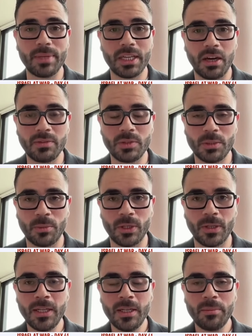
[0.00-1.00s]
hold them
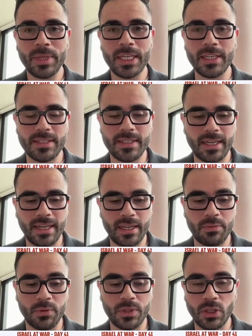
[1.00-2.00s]
accountable, because
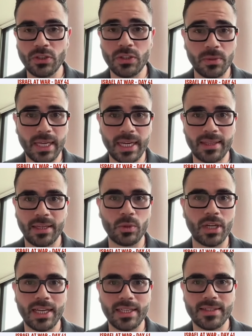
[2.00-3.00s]
if we don't do that, they
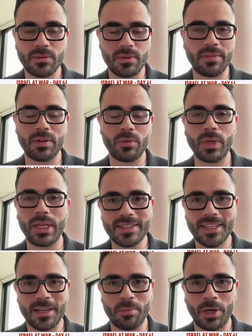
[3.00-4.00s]
will not even
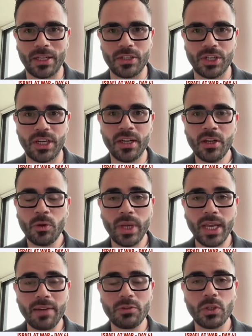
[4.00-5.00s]
release an apology.
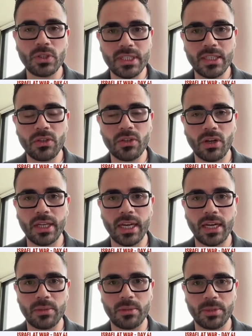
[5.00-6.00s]
We have to continue calling
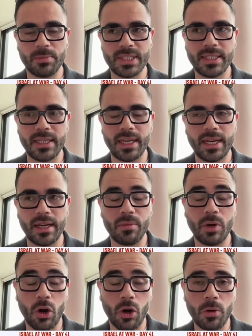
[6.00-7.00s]
out the BBC. And I
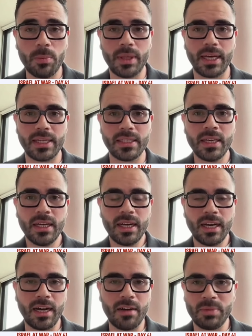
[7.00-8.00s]
hope that
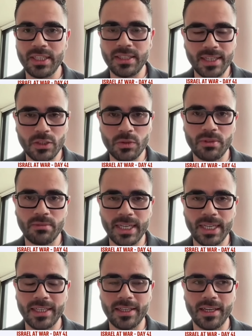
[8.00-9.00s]
I've been in touch with
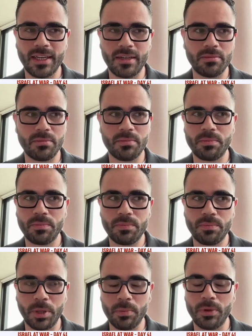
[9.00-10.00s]
many
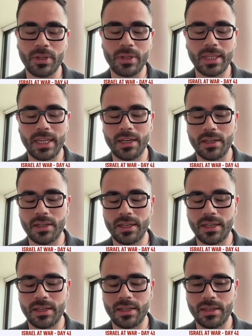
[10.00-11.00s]
people that are
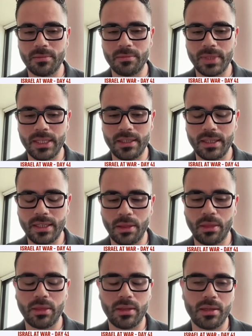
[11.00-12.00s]
in
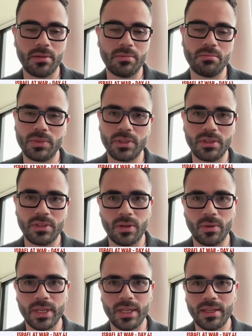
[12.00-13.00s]

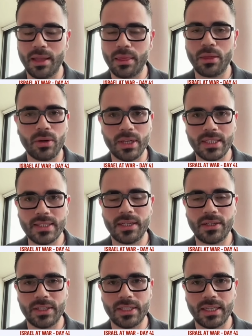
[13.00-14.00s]
authorities
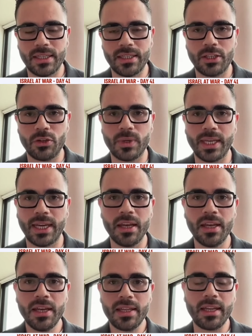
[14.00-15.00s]
here in the UK
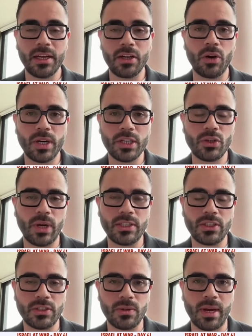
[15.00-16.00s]
that I know are trying
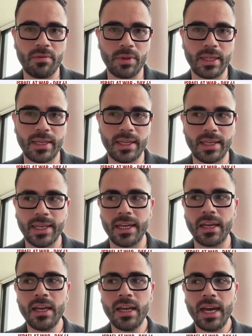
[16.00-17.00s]
to do everything they
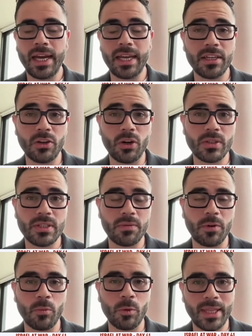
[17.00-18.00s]
can. I hear also
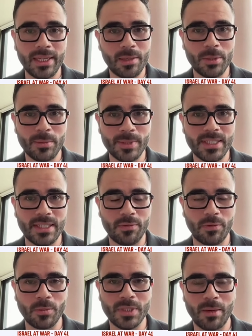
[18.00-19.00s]
from within the
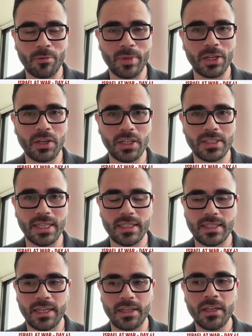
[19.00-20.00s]
BBC, from some of my
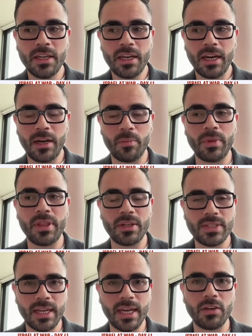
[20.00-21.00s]
contacts, that
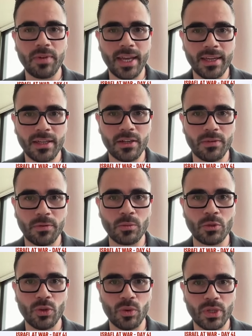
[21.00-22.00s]
there's a lot of anger
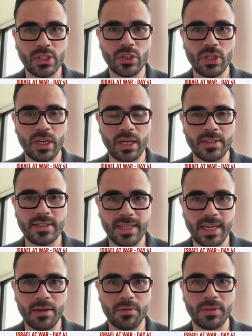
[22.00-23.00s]
from Jewish
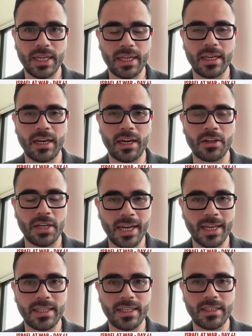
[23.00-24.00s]
staff that are
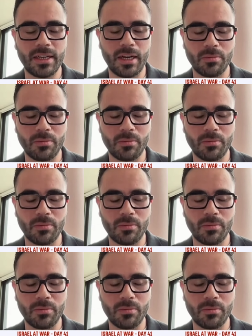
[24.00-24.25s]
not